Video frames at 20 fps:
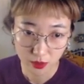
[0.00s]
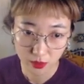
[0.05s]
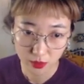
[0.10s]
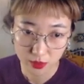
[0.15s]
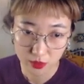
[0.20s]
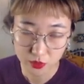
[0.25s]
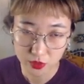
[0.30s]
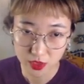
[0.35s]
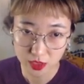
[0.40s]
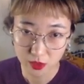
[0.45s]

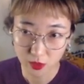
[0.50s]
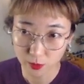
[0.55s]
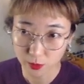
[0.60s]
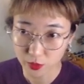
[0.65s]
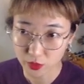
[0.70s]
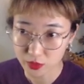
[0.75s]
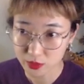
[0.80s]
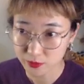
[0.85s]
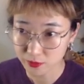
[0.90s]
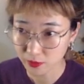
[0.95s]
you can
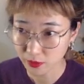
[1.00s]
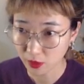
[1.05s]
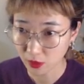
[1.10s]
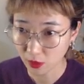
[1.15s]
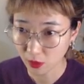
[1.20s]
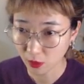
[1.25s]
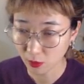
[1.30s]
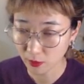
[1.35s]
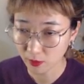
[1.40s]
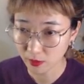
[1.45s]
approach
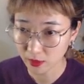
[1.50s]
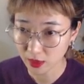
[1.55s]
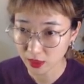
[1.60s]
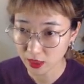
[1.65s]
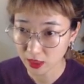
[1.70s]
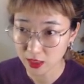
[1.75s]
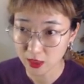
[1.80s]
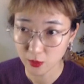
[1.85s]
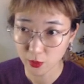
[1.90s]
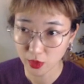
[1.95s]
from
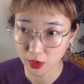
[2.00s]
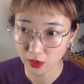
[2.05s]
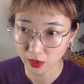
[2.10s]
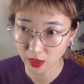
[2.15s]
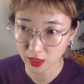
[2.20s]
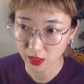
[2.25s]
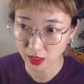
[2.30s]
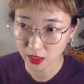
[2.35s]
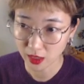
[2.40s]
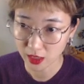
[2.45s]
anywhere,
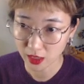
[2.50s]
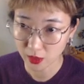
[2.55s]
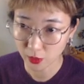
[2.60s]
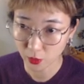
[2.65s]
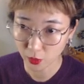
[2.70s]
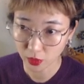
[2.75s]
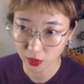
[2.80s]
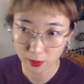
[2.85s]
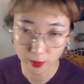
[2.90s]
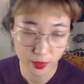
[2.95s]
A
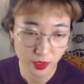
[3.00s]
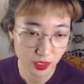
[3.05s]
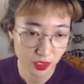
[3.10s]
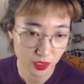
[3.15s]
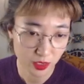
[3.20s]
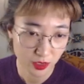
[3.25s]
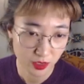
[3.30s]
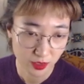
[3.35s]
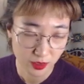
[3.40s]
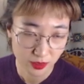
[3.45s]
or
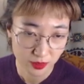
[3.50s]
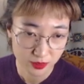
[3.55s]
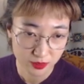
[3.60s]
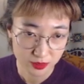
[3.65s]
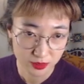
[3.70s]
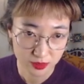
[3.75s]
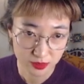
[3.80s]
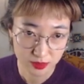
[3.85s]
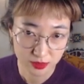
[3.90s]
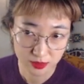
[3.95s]
B,
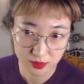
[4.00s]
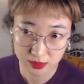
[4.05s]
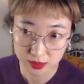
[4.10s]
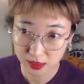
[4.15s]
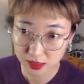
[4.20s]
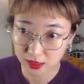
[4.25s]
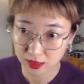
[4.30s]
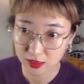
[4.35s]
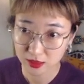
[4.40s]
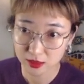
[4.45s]

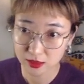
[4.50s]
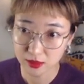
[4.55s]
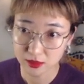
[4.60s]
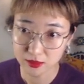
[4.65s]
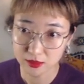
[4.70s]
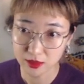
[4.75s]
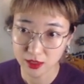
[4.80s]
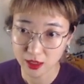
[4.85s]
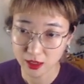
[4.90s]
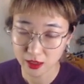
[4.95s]
C.
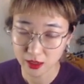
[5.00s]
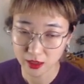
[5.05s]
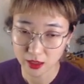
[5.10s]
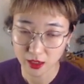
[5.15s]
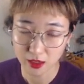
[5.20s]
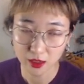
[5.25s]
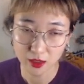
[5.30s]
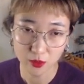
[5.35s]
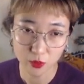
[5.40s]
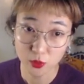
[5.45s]
They
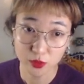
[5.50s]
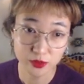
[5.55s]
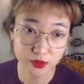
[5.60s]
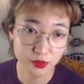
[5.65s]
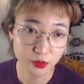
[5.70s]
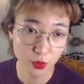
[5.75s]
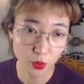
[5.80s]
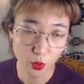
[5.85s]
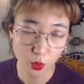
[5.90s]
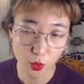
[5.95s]
are
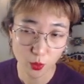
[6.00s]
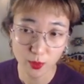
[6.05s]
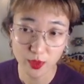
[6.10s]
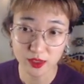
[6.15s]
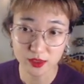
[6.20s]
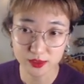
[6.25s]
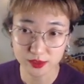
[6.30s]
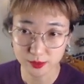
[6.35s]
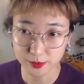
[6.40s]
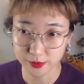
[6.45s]
also
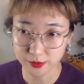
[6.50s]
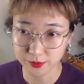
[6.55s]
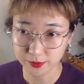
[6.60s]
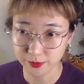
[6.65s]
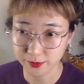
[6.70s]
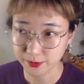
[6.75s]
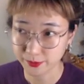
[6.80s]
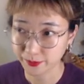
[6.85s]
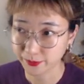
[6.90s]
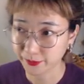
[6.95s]
possible.
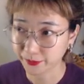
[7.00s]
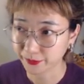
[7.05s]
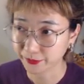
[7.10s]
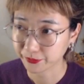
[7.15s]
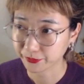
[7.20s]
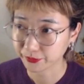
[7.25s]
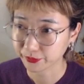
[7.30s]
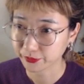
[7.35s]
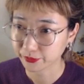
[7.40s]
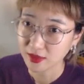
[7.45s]

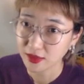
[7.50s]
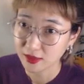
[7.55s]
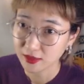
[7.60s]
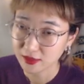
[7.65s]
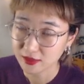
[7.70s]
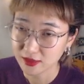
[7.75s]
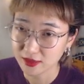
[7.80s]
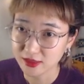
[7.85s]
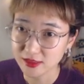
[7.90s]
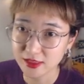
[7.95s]

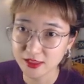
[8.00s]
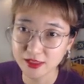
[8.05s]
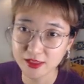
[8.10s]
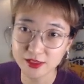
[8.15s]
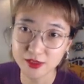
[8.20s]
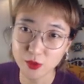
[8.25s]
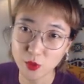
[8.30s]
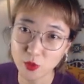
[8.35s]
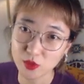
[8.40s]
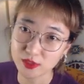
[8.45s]
This
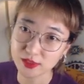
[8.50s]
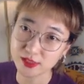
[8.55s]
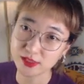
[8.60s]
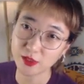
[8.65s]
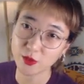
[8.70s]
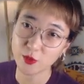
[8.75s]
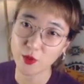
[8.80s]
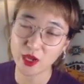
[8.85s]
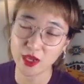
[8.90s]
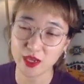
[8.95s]
is
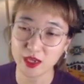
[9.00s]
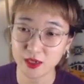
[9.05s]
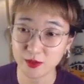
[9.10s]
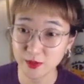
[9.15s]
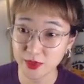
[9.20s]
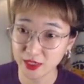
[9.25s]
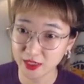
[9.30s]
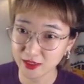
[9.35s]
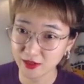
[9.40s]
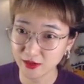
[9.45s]
also a
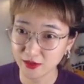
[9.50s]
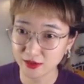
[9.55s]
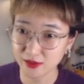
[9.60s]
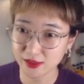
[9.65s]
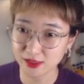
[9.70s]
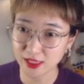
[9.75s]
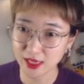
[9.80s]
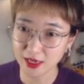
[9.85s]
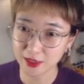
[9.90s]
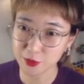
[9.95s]

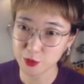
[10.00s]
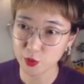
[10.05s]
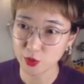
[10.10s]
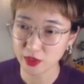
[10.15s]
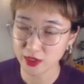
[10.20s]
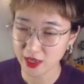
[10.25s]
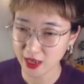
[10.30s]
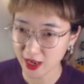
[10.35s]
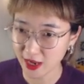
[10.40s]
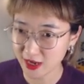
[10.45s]
beginner's actual
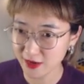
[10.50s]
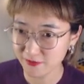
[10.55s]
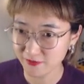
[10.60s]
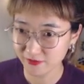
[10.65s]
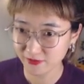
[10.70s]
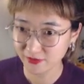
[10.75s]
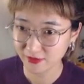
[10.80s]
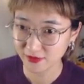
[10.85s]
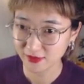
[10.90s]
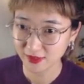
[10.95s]
game.
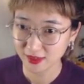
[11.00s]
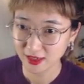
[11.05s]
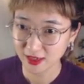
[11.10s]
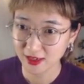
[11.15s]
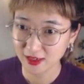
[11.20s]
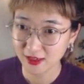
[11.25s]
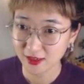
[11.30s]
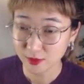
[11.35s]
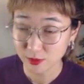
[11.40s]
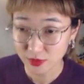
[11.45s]

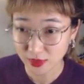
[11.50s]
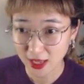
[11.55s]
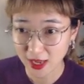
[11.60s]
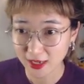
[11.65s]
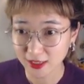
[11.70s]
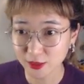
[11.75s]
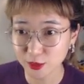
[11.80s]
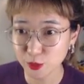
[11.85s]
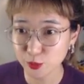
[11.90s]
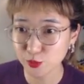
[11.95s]

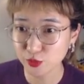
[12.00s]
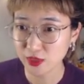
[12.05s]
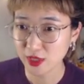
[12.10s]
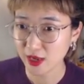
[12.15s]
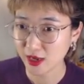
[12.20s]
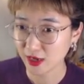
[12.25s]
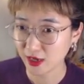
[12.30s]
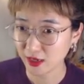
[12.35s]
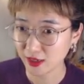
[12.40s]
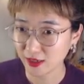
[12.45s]
Black to
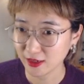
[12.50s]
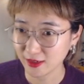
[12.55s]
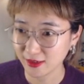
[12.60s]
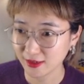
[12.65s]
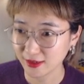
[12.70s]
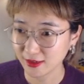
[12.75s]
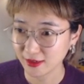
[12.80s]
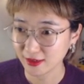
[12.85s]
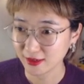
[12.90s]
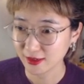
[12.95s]
play.
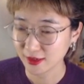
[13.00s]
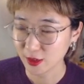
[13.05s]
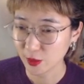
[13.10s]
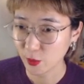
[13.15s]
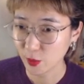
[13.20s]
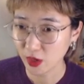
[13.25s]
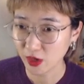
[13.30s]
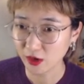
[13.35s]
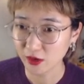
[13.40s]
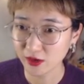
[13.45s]

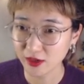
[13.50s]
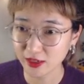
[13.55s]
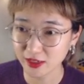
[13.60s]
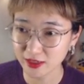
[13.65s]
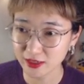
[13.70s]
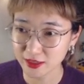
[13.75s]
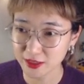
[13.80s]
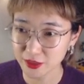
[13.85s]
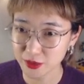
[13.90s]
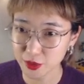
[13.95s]
Where
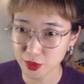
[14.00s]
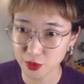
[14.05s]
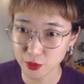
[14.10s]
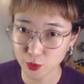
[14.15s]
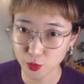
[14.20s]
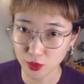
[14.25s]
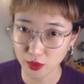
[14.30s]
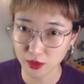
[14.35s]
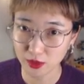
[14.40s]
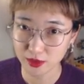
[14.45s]
is
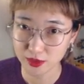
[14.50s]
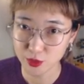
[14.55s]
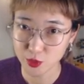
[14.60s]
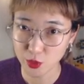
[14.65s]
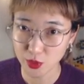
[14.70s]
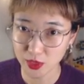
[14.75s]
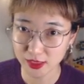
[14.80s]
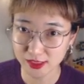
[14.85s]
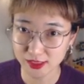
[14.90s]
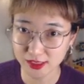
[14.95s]
your
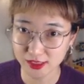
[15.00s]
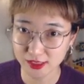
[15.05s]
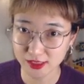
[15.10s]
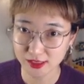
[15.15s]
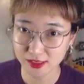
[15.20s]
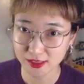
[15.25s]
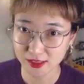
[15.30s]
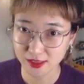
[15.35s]
choice?